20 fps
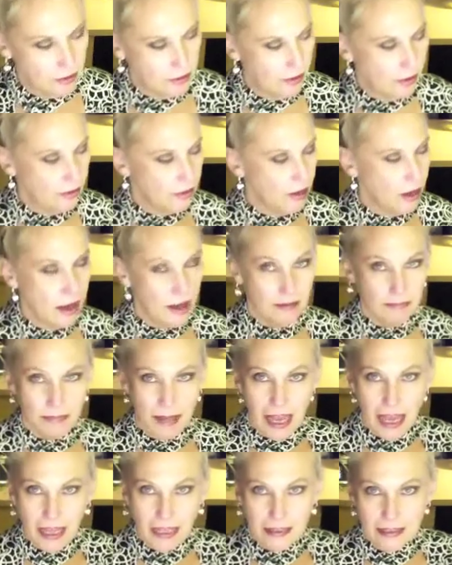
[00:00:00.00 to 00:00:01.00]
girl gone
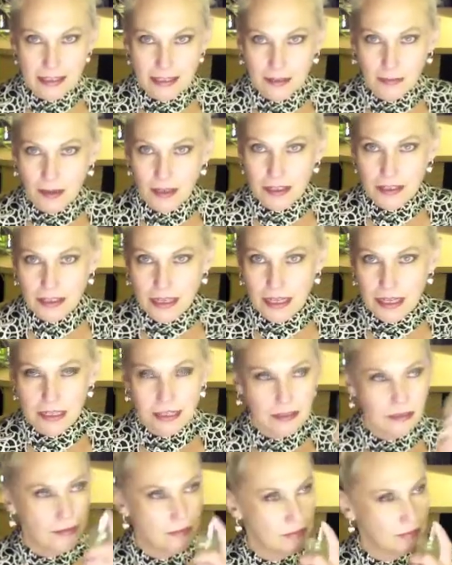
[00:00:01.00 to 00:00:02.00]
bad. This smells like
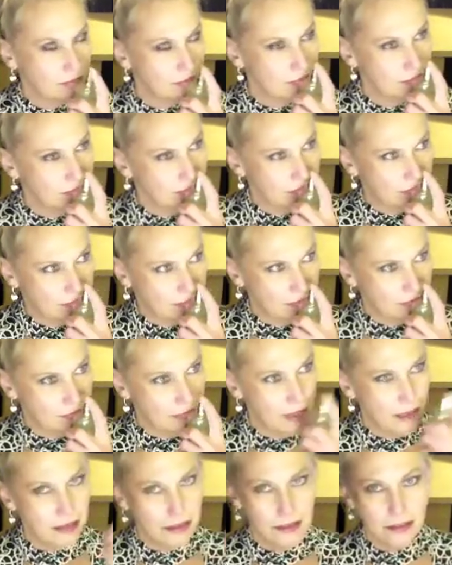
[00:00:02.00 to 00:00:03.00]

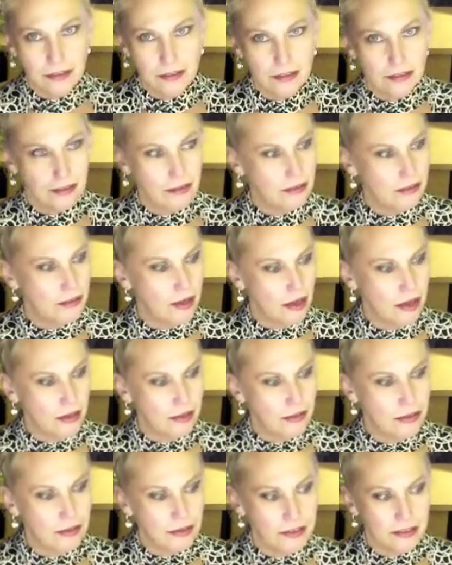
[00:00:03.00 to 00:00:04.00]
a good girl
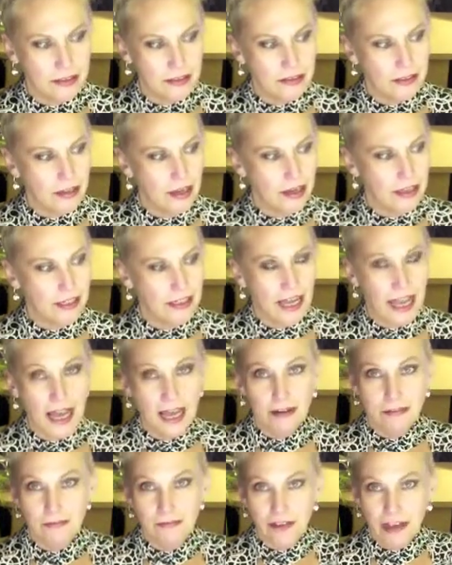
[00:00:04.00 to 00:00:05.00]
gone gooder, gone and
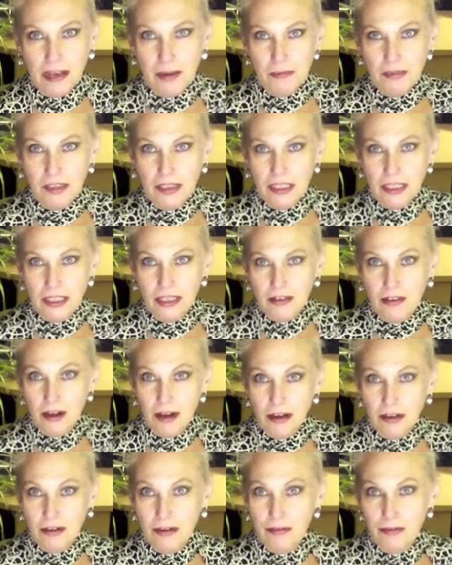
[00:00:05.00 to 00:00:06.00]
had a family and
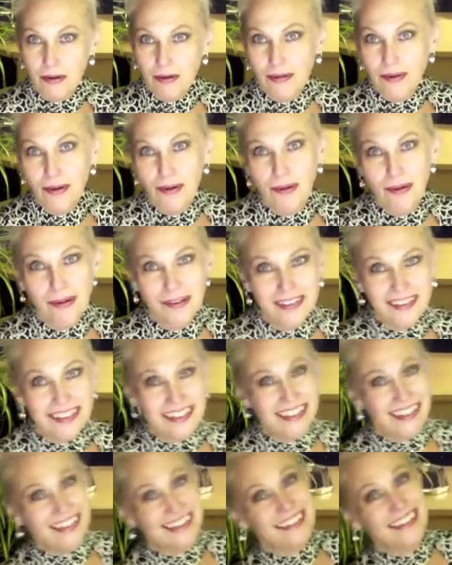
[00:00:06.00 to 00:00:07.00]
gone and grown old.
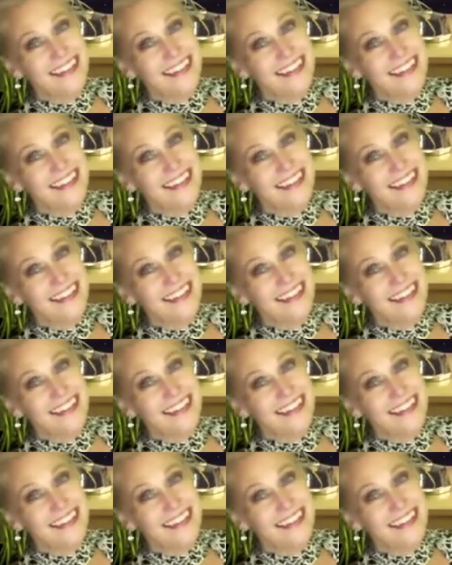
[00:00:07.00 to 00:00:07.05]
And